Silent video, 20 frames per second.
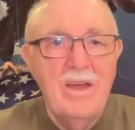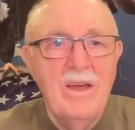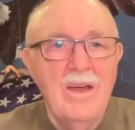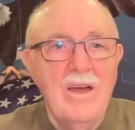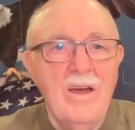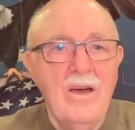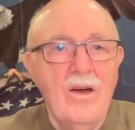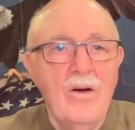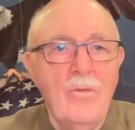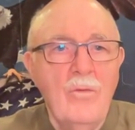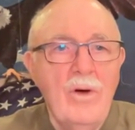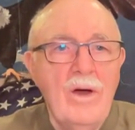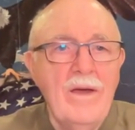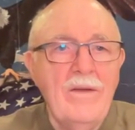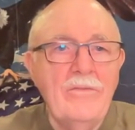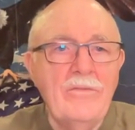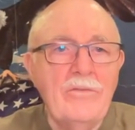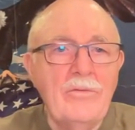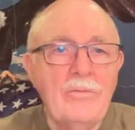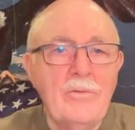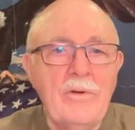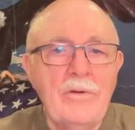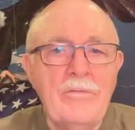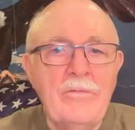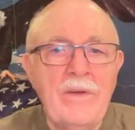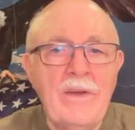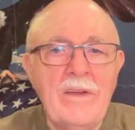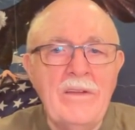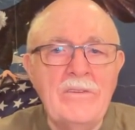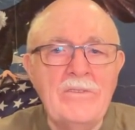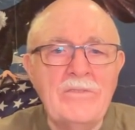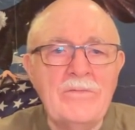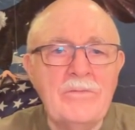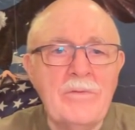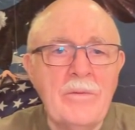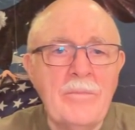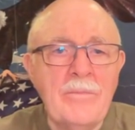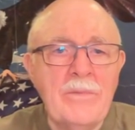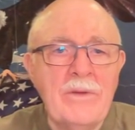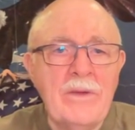A Wife's Revenge from
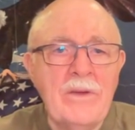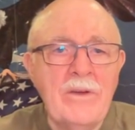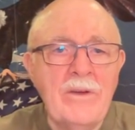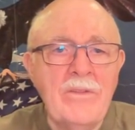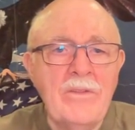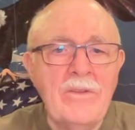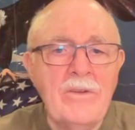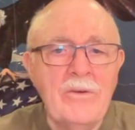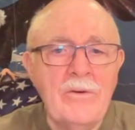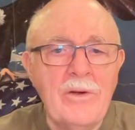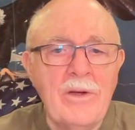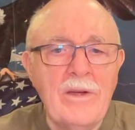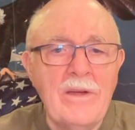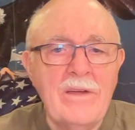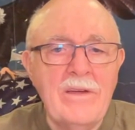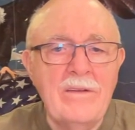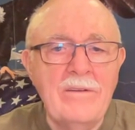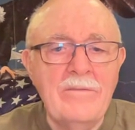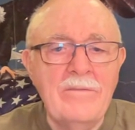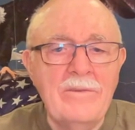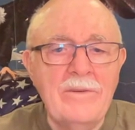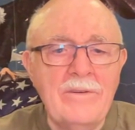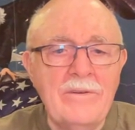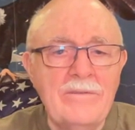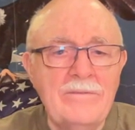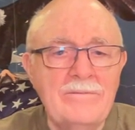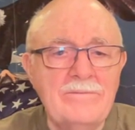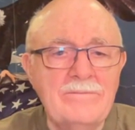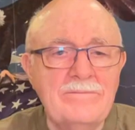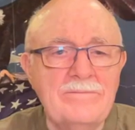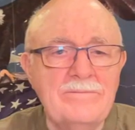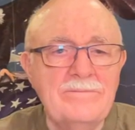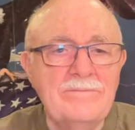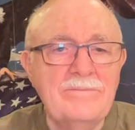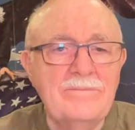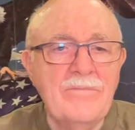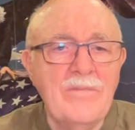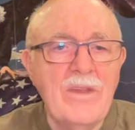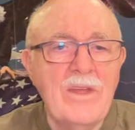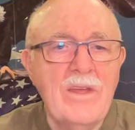Beyond the Grave.
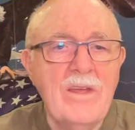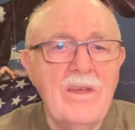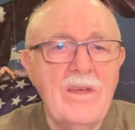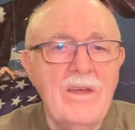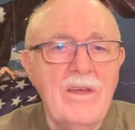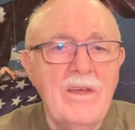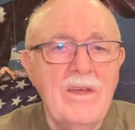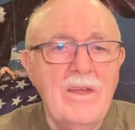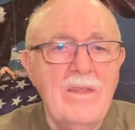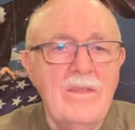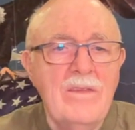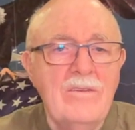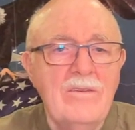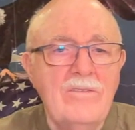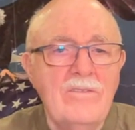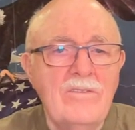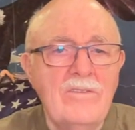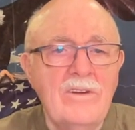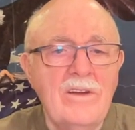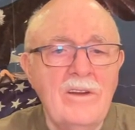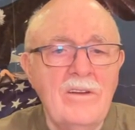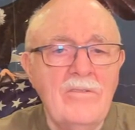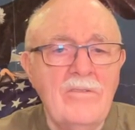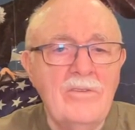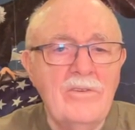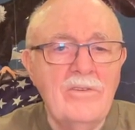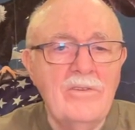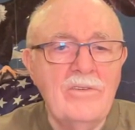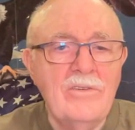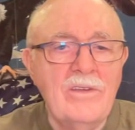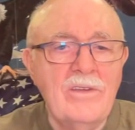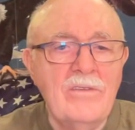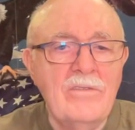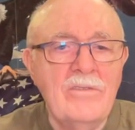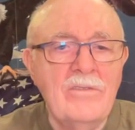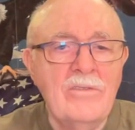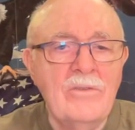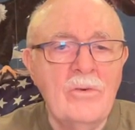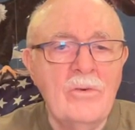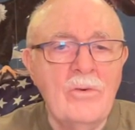This is an interesting
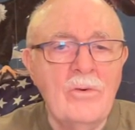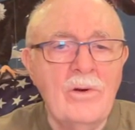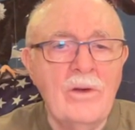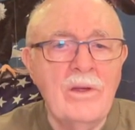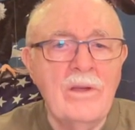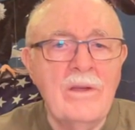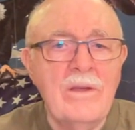story,